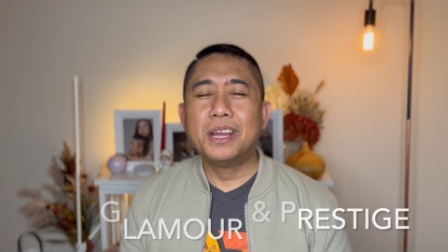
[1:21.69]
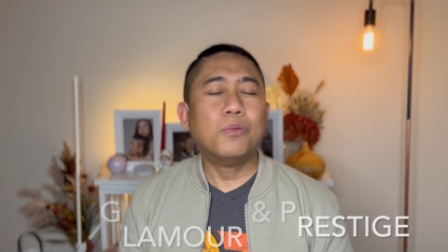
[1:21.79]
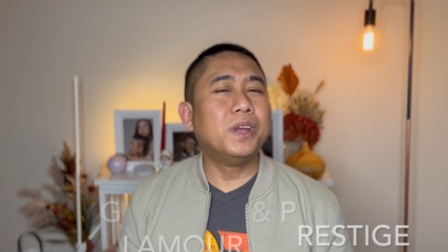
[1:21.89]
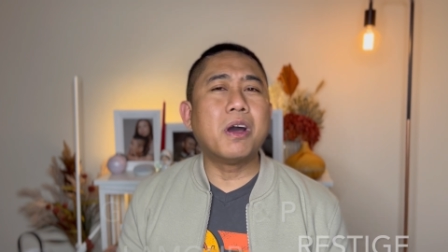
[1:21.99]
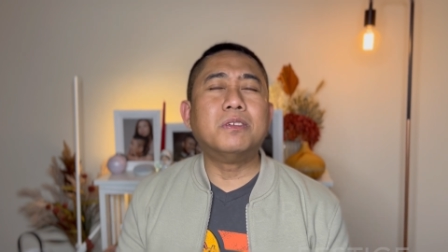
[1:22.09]

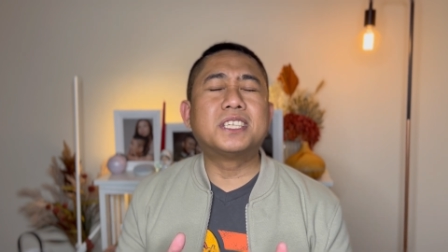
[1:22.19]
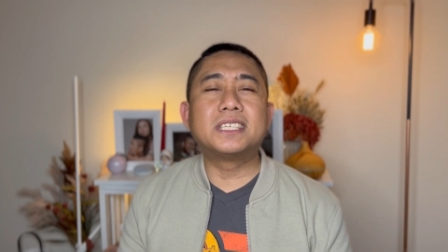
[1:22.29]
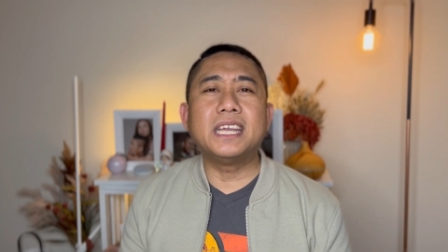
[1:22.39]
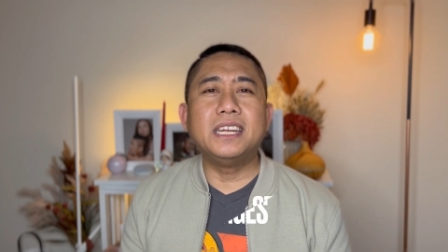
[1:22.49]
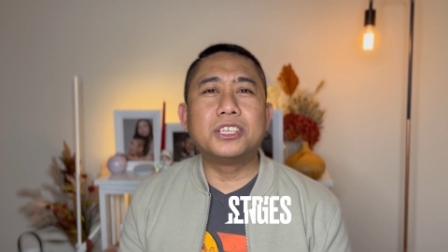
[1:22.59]
we don't
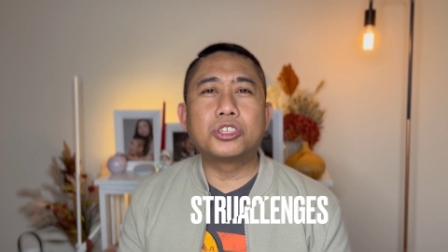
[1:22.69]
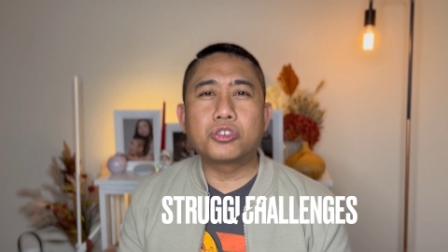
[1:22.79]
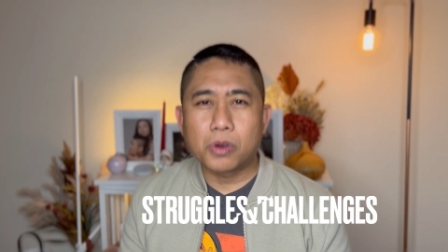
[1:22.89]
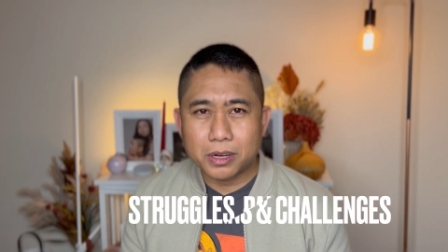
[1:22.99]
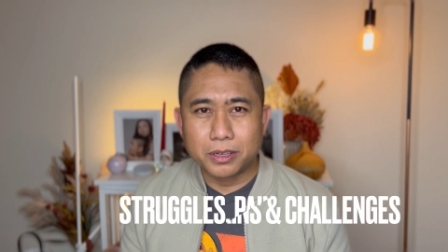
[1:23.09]
see the
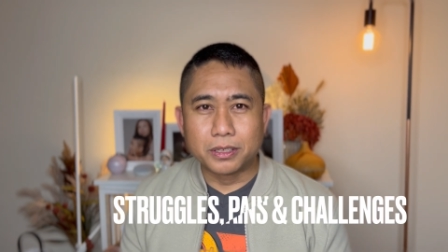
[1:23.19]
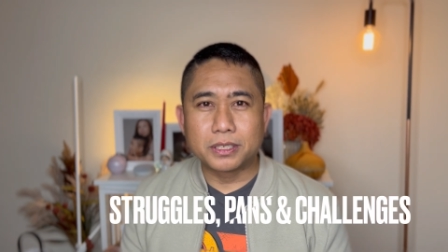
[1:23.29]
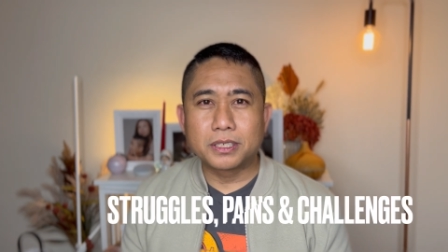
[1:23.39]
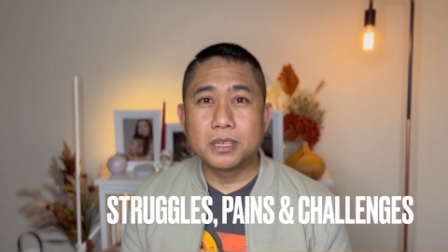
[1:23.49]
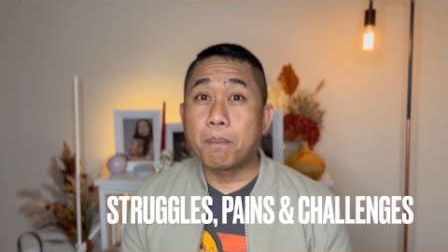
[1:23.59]

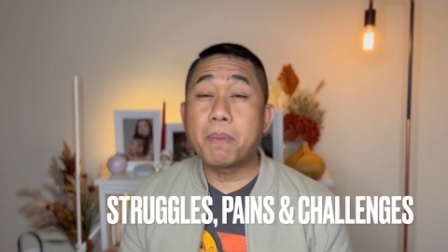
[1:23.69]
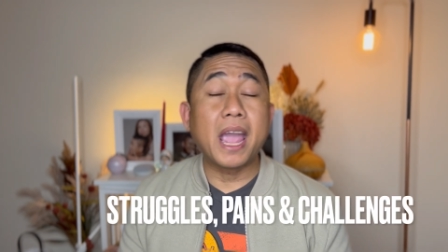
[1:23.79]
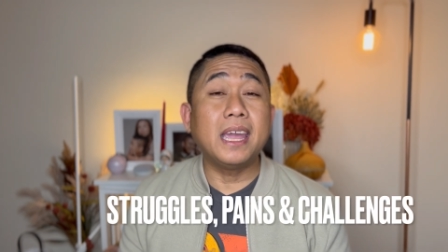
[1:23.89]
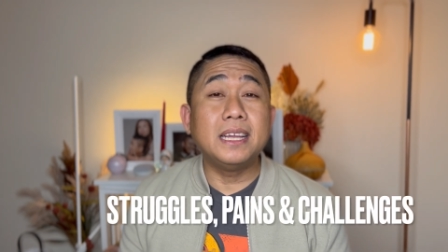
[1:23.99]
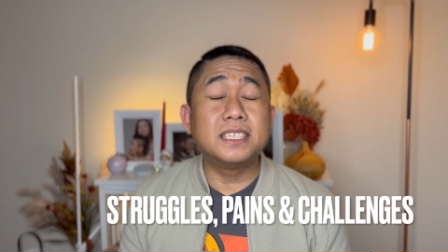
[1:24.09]
struggles, the
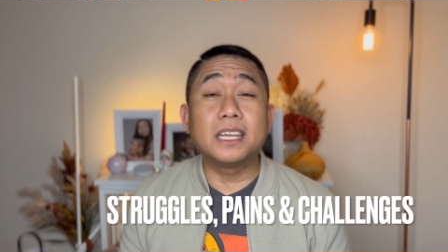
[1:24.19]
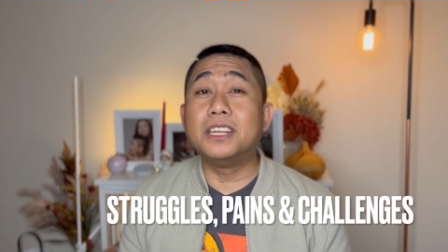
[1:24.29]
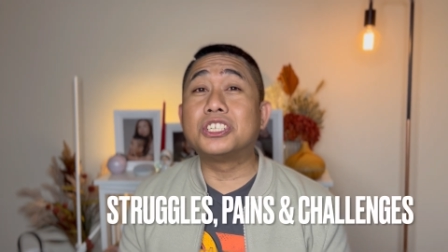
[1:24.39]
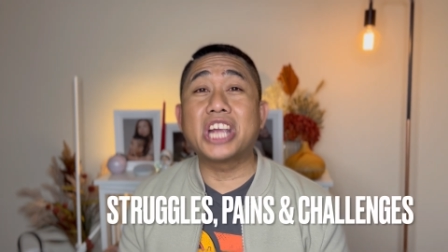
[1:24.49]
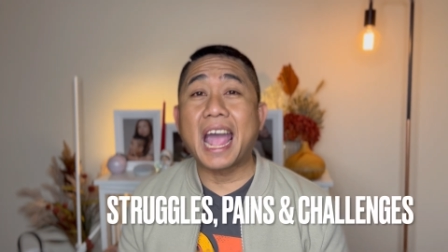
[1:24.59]
pains, and
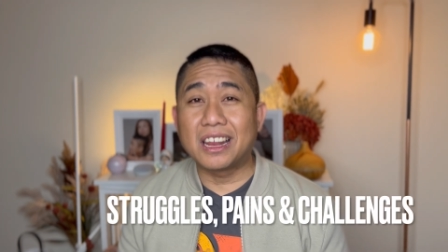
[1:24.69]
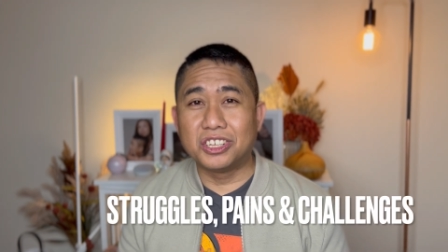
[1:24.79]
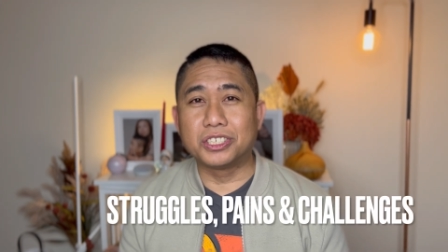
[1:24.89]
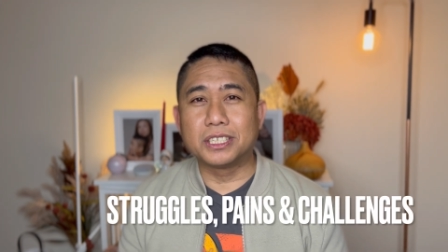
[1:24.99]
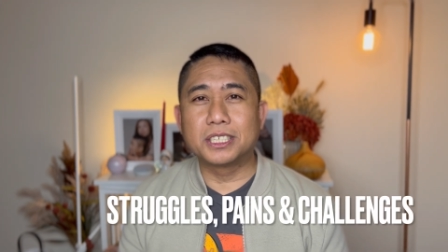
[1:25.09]
the
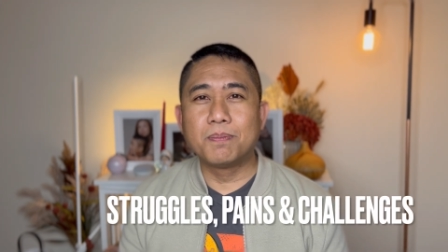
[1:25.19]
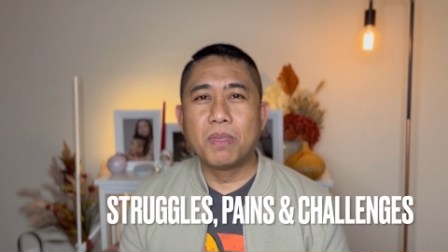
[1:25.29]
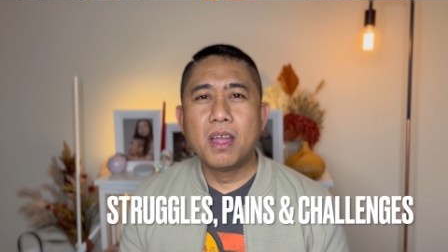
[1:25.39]
challenges